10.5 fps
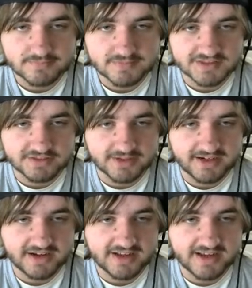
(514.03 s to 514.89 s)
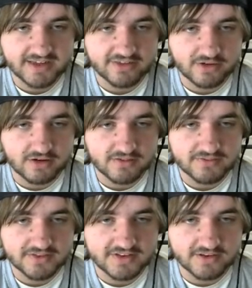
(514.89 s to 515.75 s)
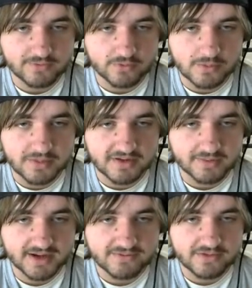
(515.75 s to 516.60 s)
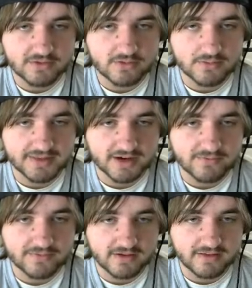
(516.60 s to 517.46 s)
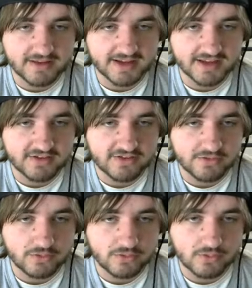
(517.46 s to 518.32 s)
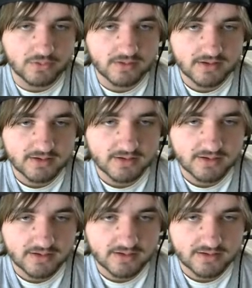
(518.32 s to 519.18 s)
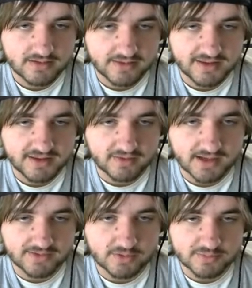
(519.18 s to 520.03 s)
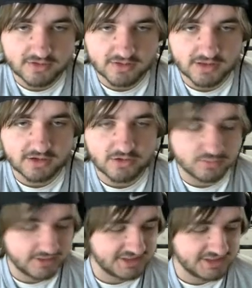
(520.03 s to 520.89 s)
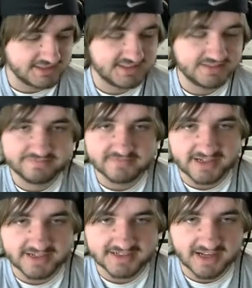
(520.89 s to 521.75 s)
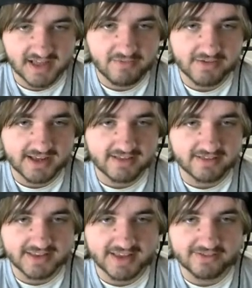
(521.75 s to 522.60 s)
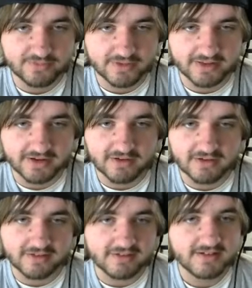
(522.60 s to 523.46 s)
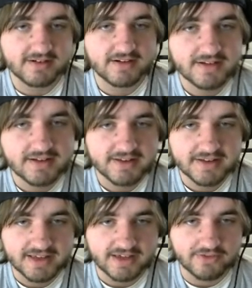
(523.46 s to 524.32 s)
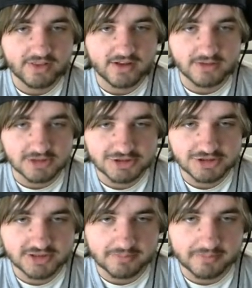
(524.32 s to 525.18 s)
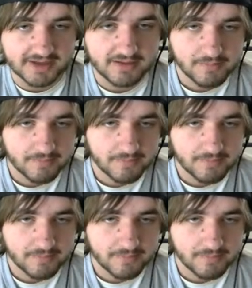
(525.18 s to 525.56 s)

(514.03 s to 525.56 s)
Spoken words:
So we need to gather all of these silver rupees, and we have to do it without falling into the lava below, which is, like I said, evidently that's really hard, even though it shouldn't be.